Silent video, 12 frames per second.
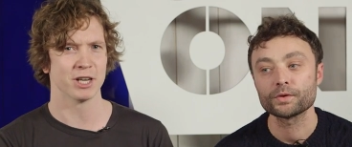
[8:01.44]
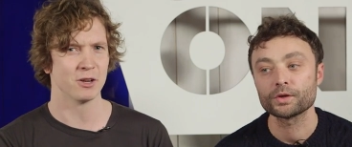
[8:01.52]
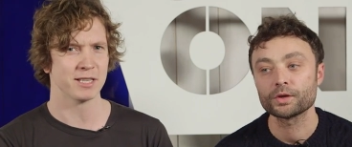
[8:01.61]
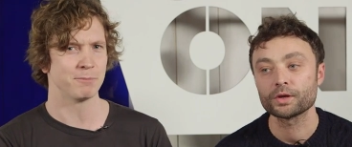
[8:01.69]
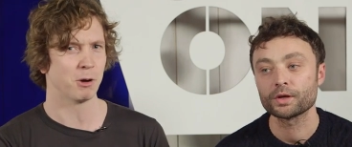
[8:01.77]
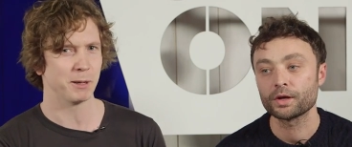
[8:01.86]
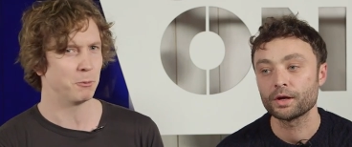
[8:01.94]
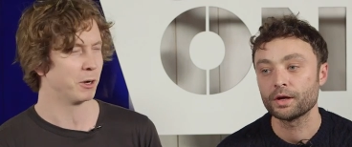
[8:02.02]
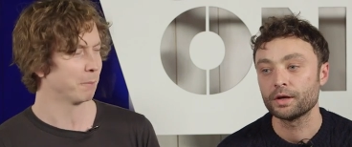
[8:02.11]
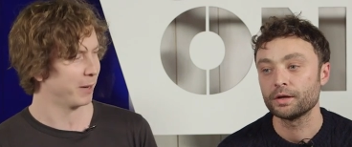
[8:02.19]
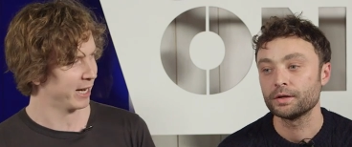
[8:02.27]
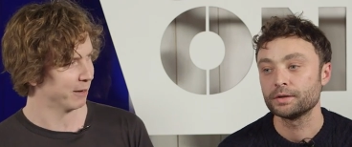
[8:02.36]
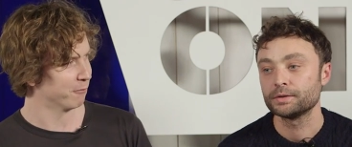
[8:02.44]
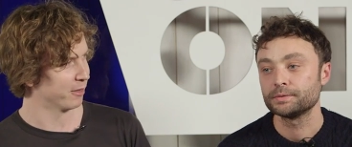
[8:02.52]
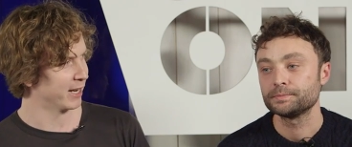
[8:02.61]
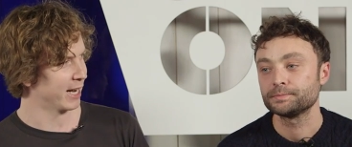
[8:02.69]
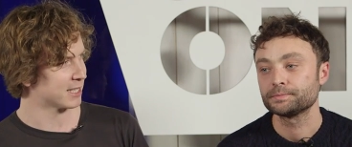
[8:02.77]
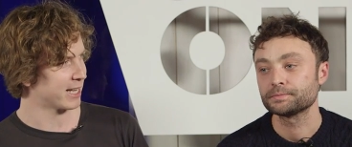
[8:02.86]
Speaker 1: Jose probably wouldn't pick him for the
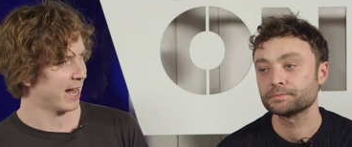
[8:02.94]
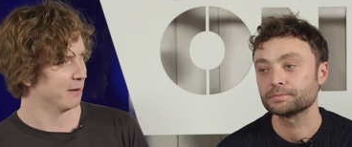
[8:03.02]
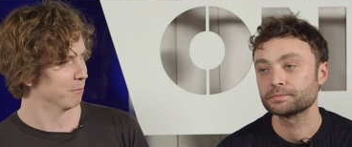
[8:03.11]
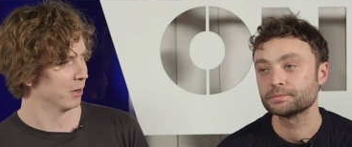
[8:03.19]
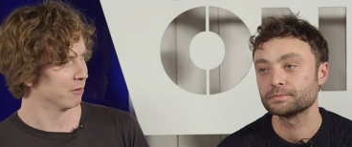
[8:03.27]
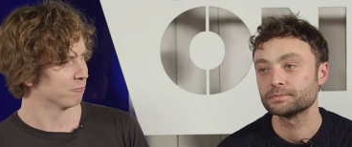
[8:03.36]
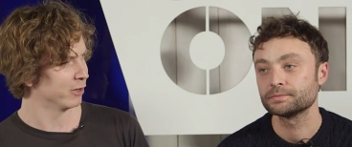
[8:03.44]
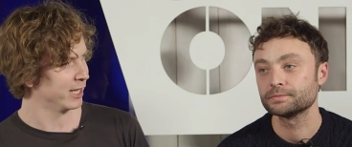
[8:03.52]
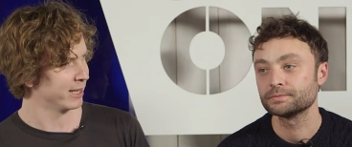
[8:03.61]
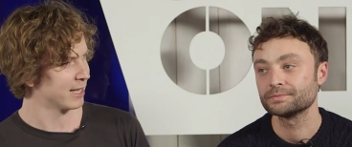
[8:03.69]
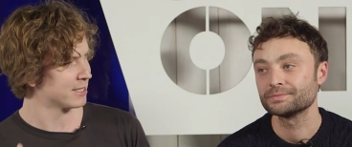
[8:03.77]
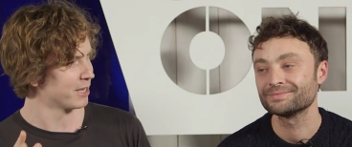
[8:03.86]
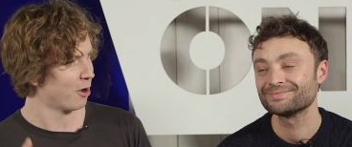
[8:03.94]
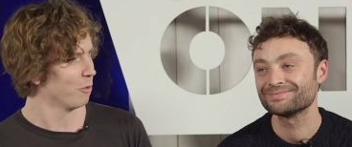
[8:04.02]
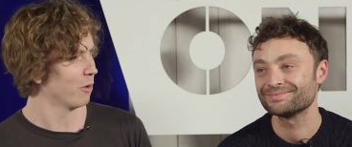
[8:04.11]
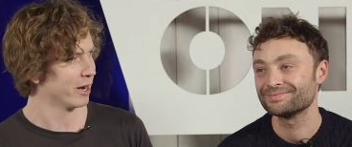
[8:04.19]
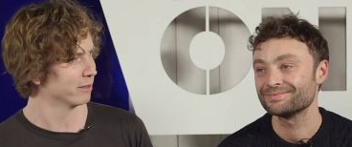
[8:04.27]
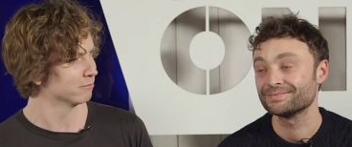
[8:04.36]
next game. But really, there's no
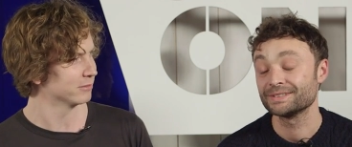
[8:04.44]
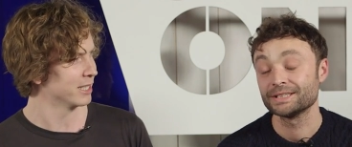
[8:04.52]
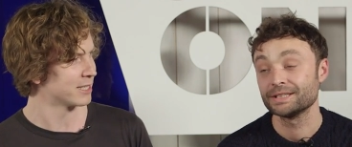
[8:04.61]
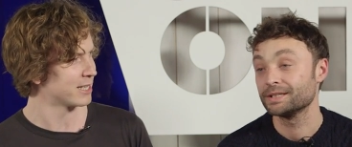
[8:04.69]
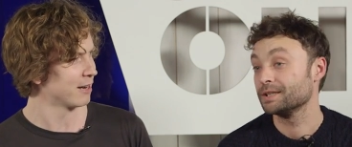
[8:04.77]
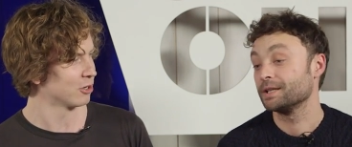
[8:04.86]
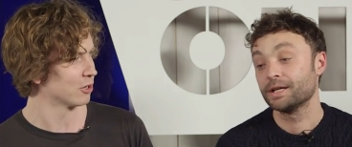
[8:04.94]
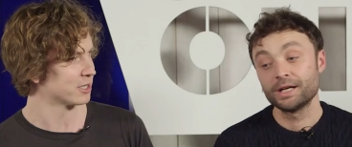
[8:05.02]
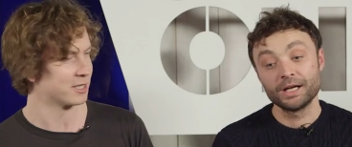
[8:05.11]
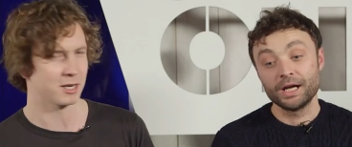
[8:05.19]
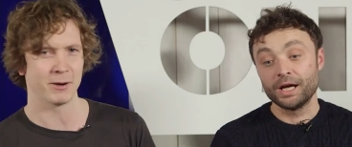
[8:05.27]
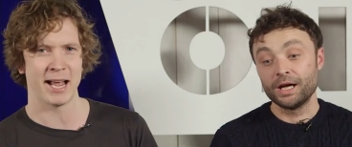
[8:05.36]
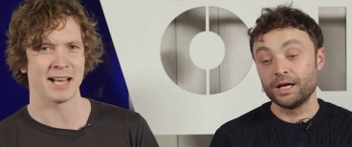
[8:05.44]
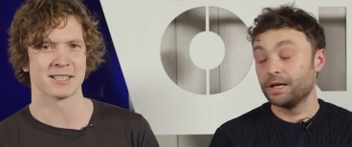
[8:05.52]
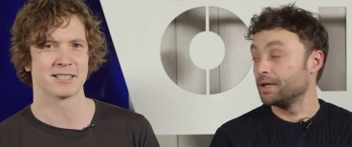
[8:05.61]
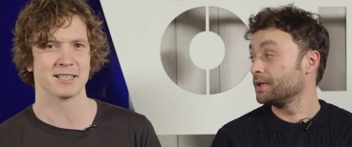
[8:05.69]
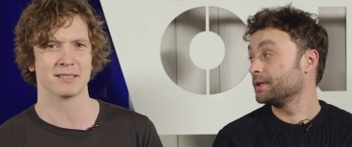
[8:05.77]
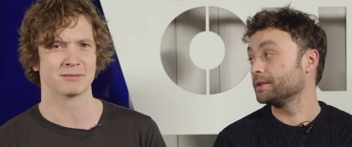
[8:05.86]
one instead of Costa, so he has
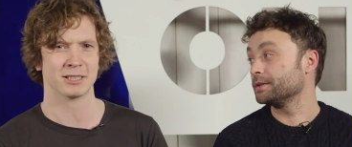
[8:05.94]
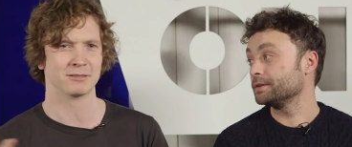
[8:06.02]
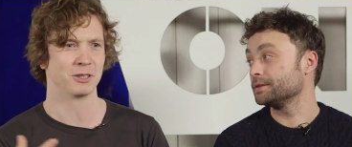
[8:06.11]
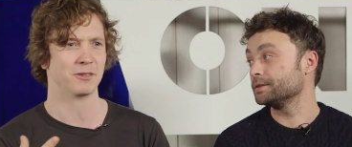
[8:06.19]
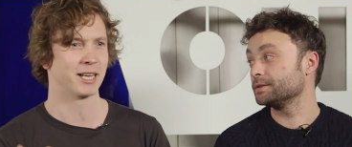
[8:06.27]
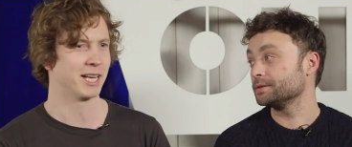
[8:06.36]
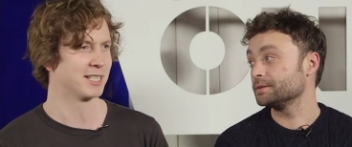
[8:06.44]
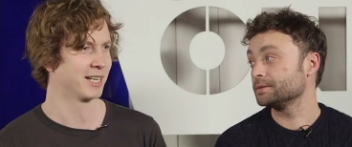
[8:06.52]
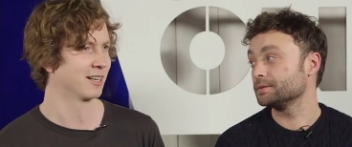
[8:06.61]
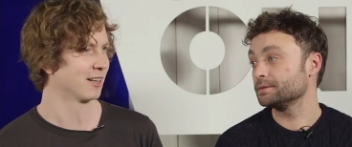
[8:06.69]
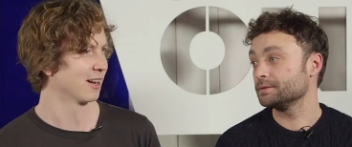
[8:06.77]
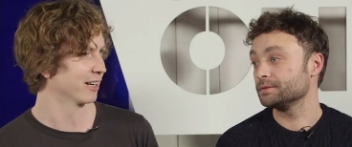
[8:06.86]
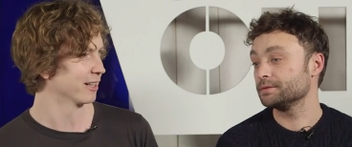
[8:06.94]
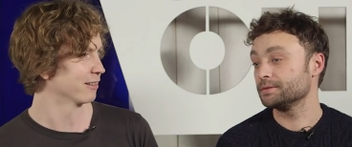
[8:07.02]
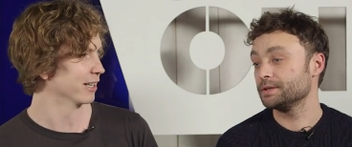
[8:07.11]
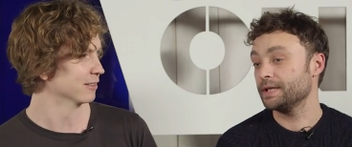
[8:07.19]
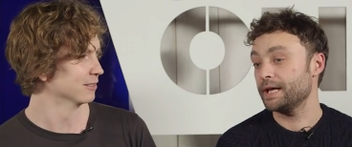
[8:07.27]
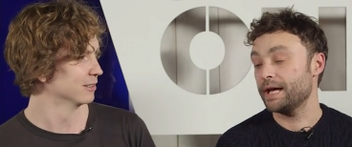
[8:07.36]
to do the kissing and cuddling
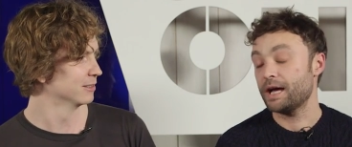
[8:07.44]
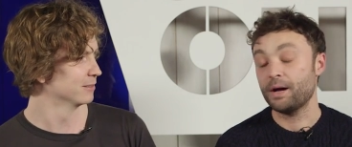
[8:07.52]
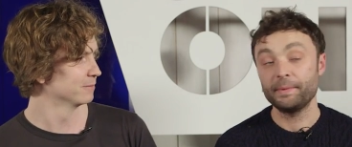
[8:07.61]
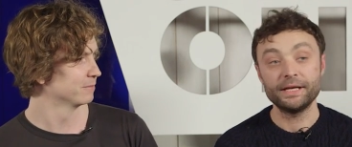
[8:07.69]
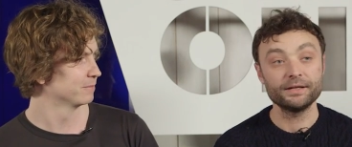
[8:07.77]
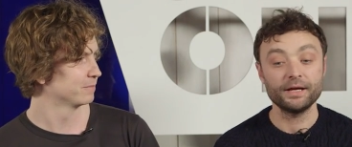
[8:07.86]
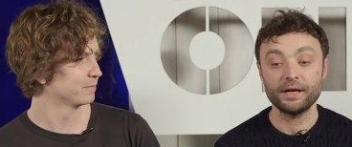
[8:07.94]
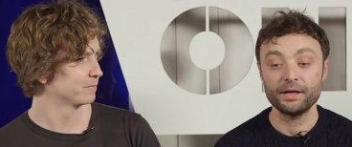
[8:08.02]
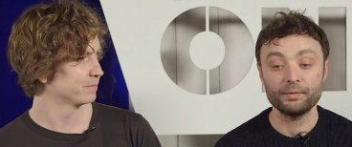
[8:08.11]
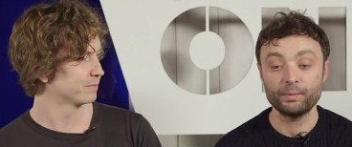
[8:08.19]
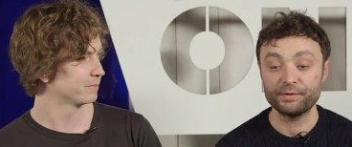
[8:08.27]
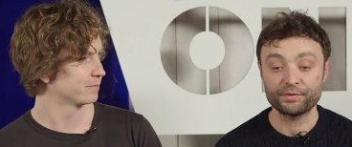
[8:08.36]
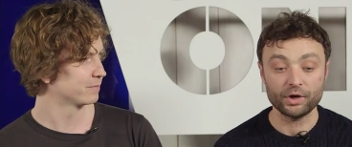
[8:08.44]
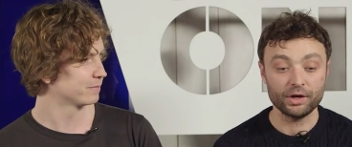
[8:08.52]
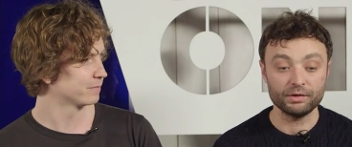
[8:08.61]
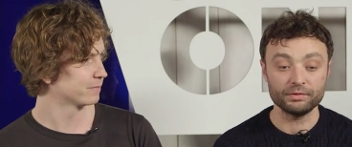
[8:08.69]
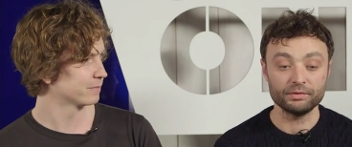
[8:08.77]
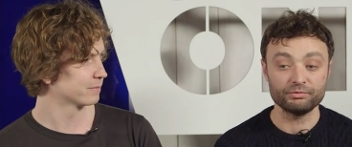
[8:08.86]
thing.
Speaker 2: Yeah, I mean, we've
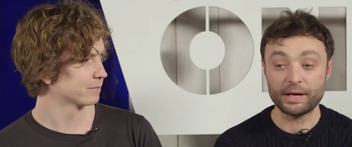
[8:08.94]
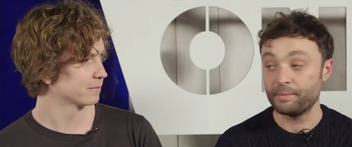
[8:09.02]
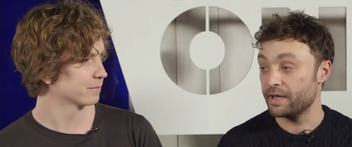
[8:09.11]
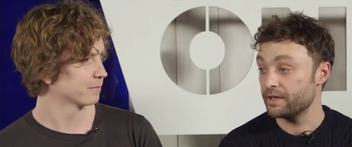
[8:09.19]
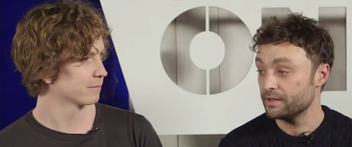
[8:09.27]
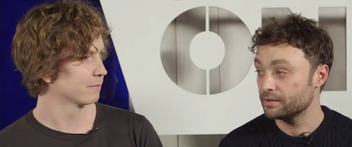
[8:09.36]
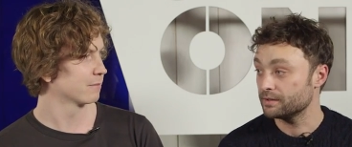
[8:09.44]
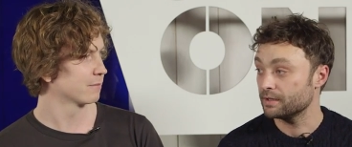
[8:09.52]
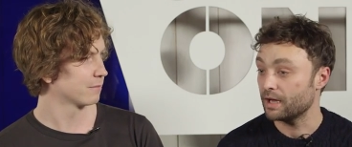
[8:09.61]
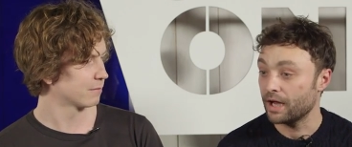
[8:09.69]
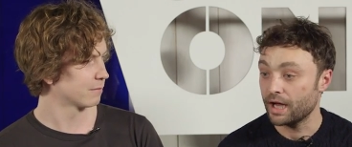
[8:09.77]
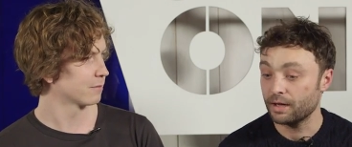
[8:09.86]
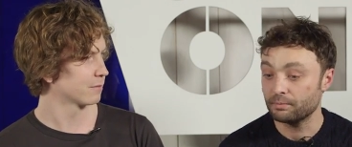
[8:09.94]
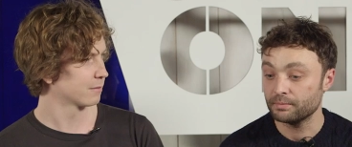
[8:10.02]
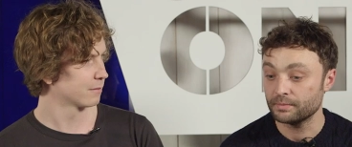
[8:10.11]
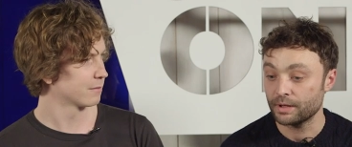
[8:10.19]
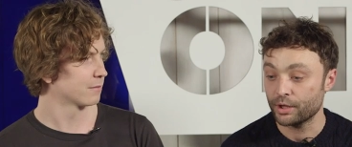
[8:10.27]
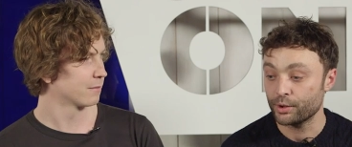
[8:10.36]
got Remy,
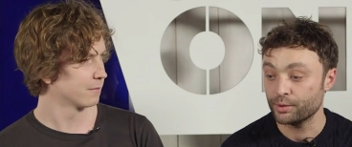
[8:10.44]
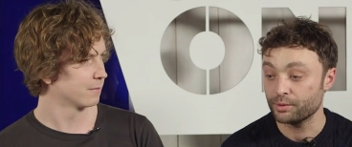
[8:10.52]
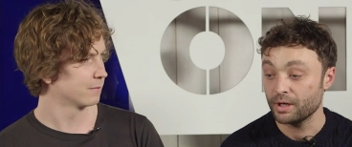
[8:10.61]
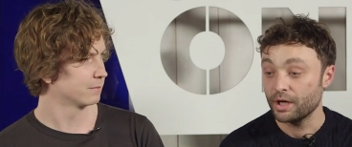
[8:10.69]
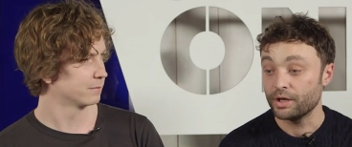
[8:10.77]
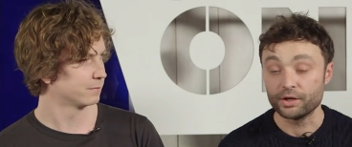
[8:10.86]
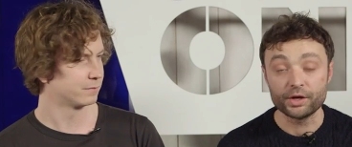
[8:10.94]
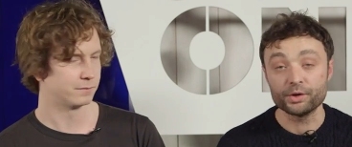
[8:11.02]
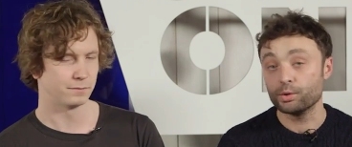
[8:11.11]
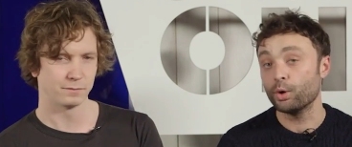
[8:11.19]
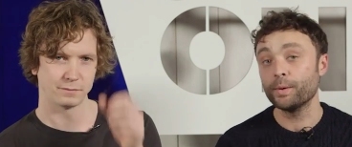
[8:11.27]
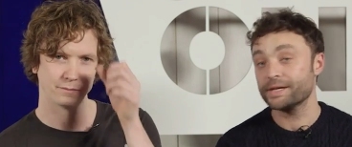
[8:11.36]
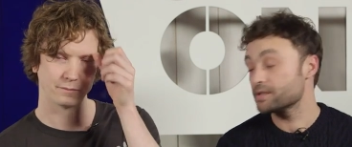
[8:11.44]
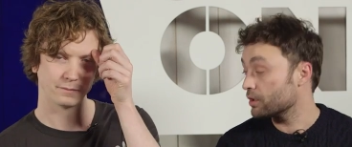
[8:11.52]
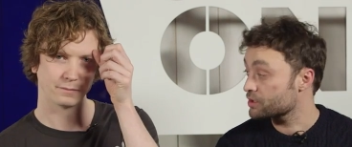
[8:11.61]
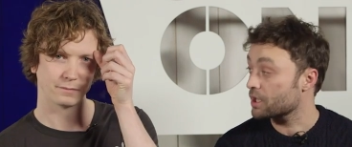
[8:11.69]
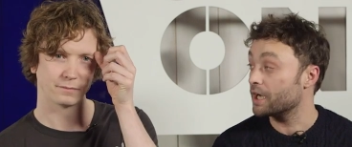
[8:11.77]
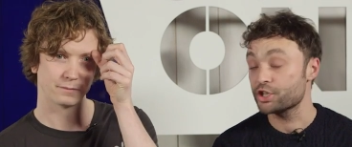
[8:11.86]
um, who who always
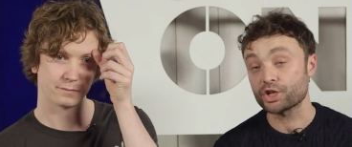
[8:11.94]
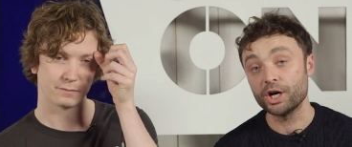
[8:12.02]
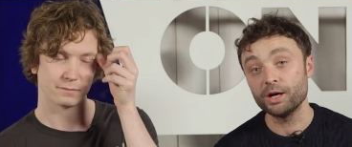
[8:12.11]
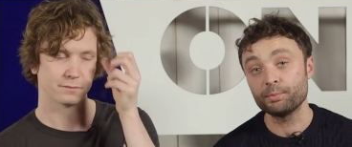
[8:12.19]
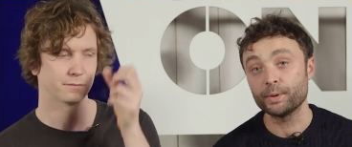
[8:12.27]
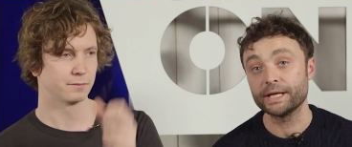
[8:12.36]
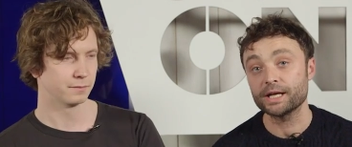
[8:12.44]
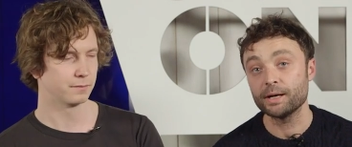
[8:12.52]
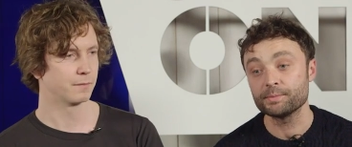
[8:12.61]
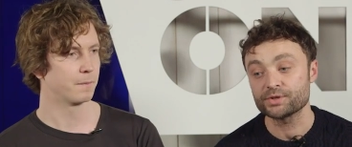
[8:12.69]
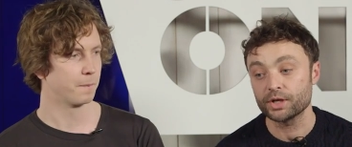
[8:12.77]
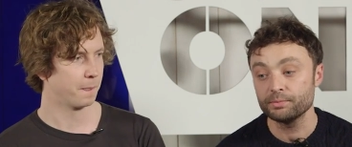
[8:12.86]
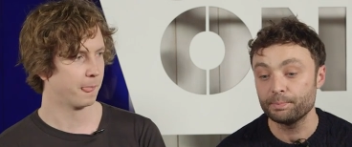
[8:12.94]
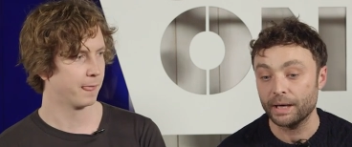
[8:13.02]
looks kind of sharp when he comes on,